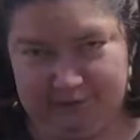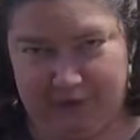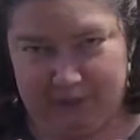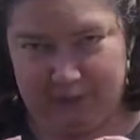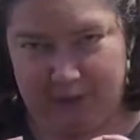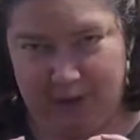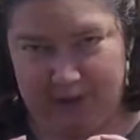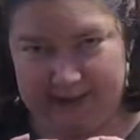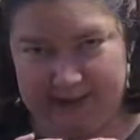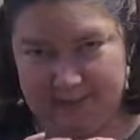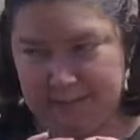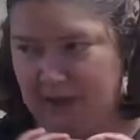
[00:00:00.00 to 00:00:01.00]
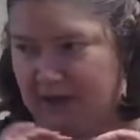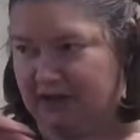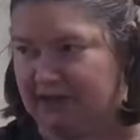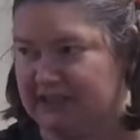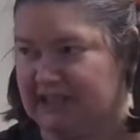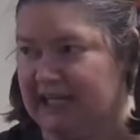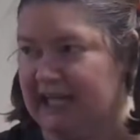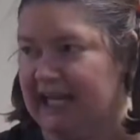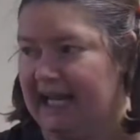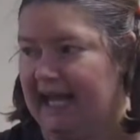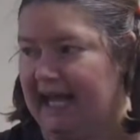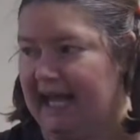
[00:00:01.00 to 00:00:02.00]
front pocket part
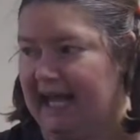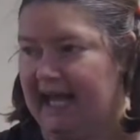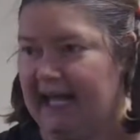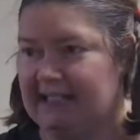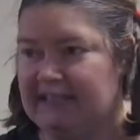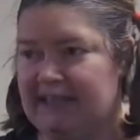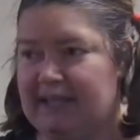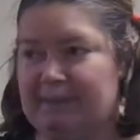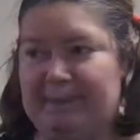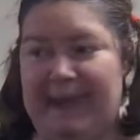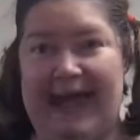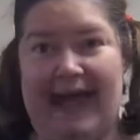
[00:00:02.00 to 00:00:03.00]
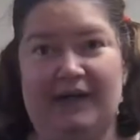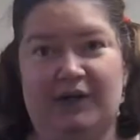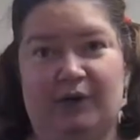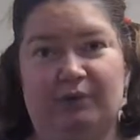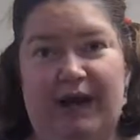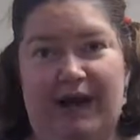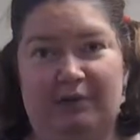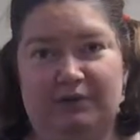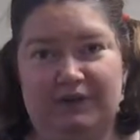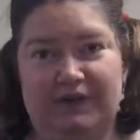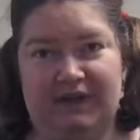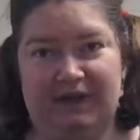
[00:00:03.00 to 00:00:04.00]
and the band
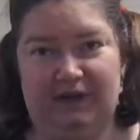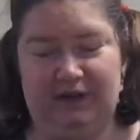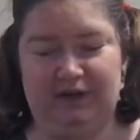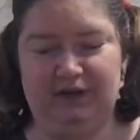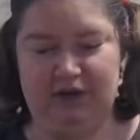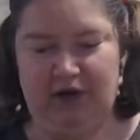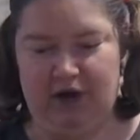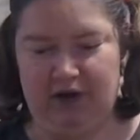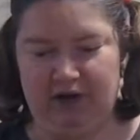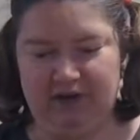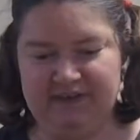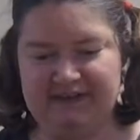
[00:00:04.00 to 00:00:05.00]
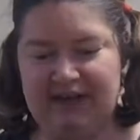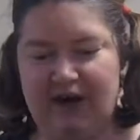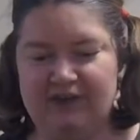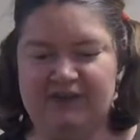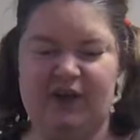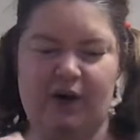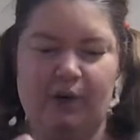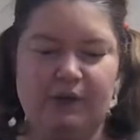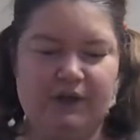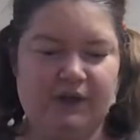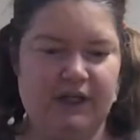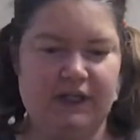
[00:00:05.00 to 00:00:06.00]
around the goggles. Also,
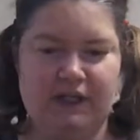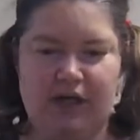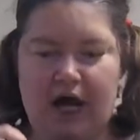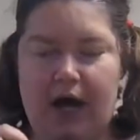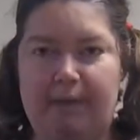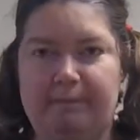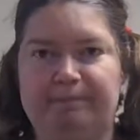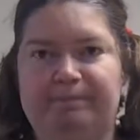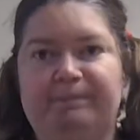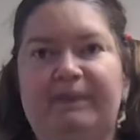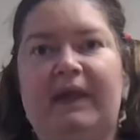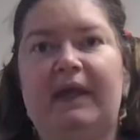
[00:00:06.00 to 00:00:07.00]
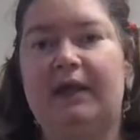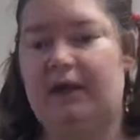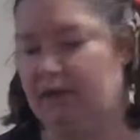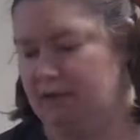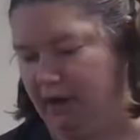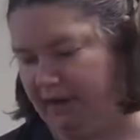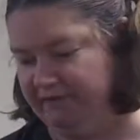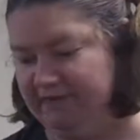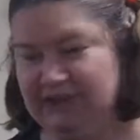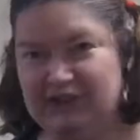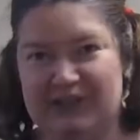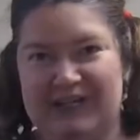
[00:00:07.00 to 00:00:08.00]
you can, not
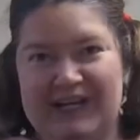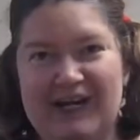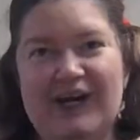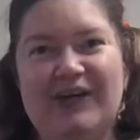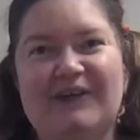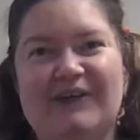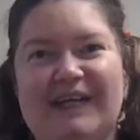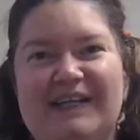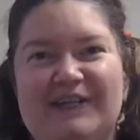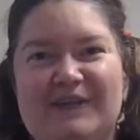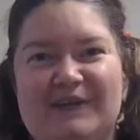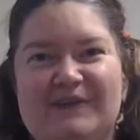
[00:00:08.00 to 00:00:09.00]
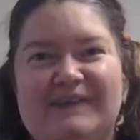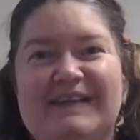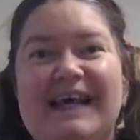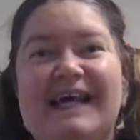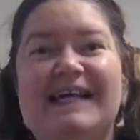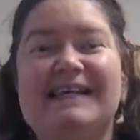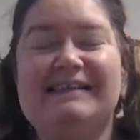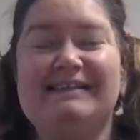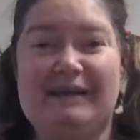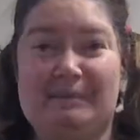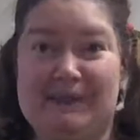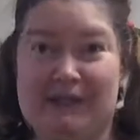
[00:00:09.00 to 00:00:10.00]
featured here, you could use
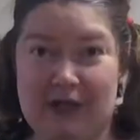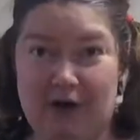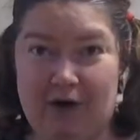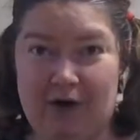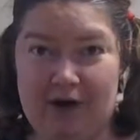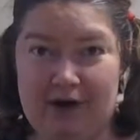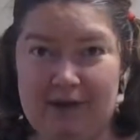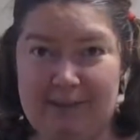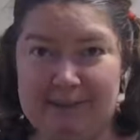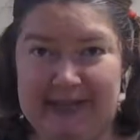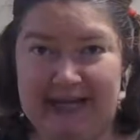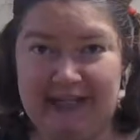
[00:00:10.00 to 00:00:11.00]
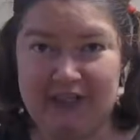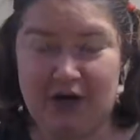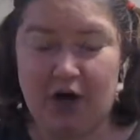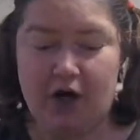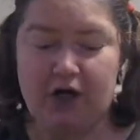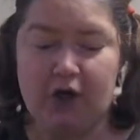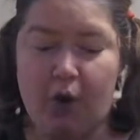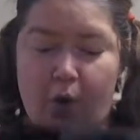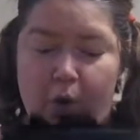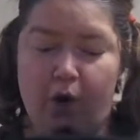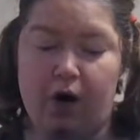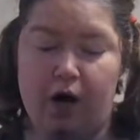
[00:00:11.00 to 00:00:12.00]
some yarn, black yarn,
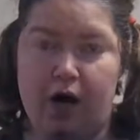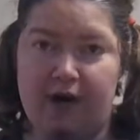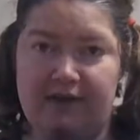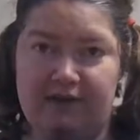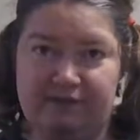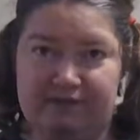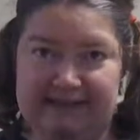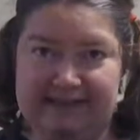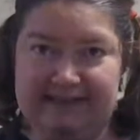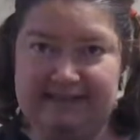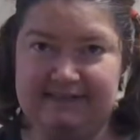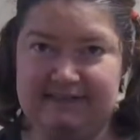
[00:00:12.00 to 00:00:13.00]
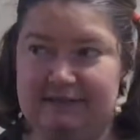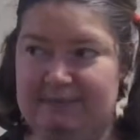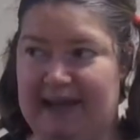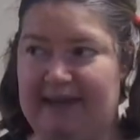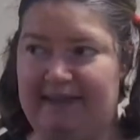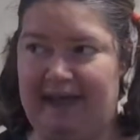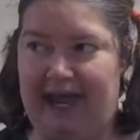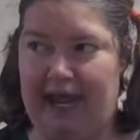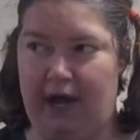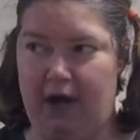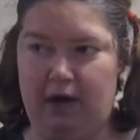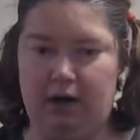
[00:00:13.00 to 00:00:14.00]
or the fleece to make the
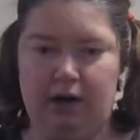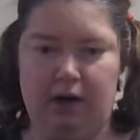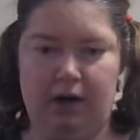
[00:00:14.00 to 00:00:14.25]
hair.